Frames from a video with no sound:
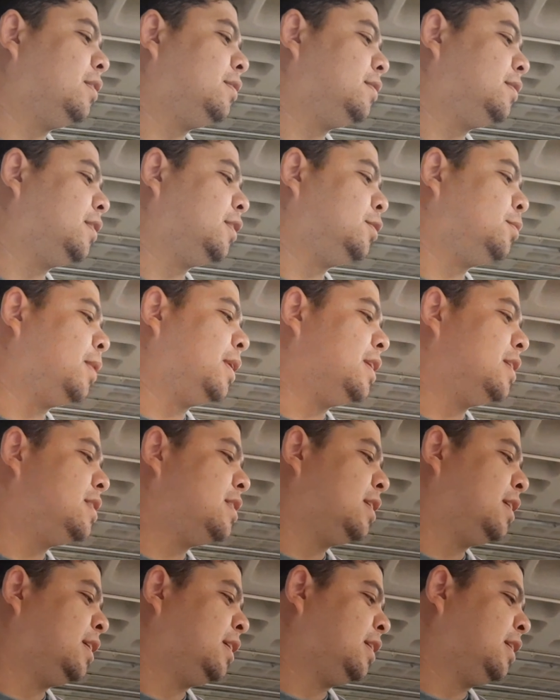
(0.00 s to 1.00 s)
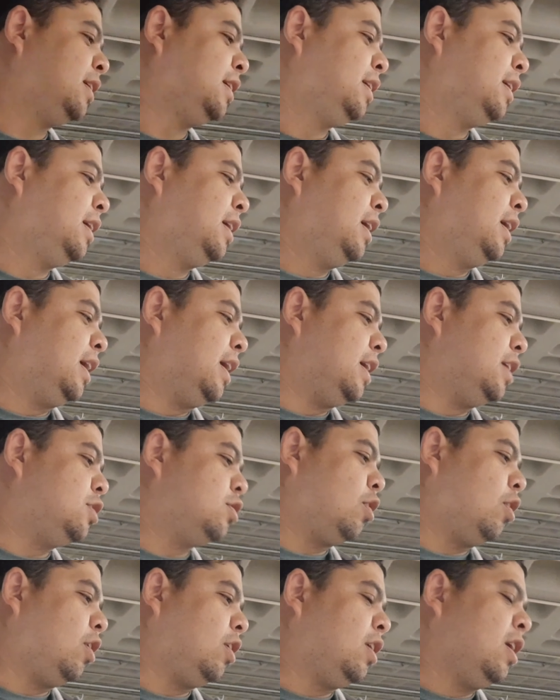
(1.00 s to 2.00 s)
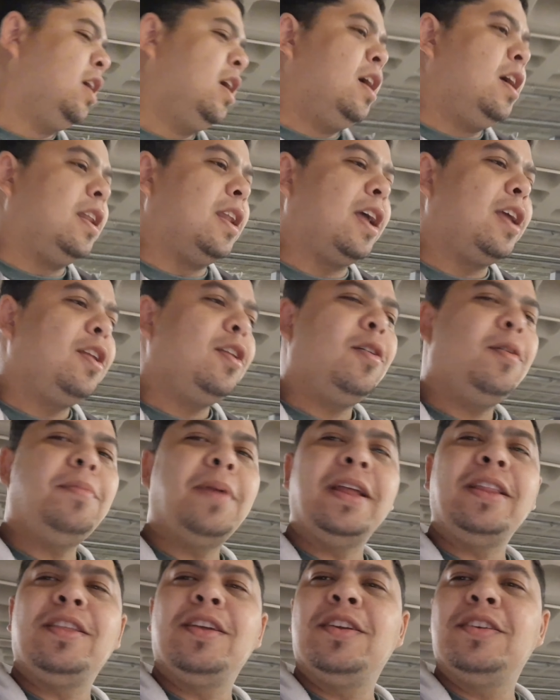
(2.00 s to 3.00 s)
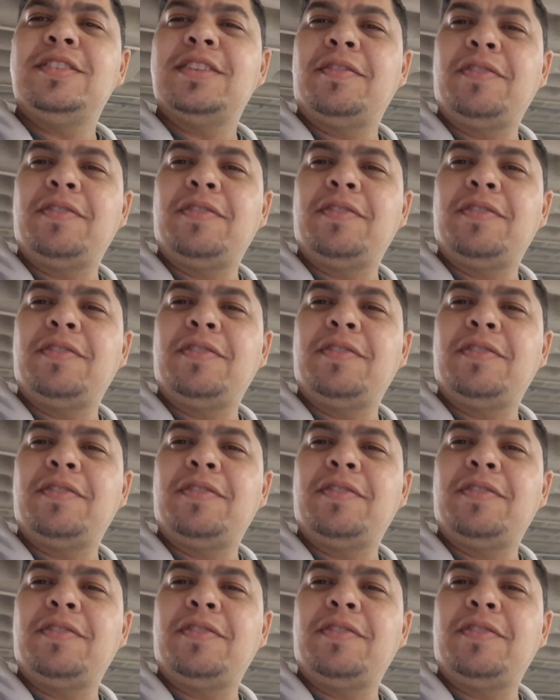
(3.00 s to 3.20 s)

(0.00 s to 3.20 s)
This one's, it's hard. Now you know about yourself,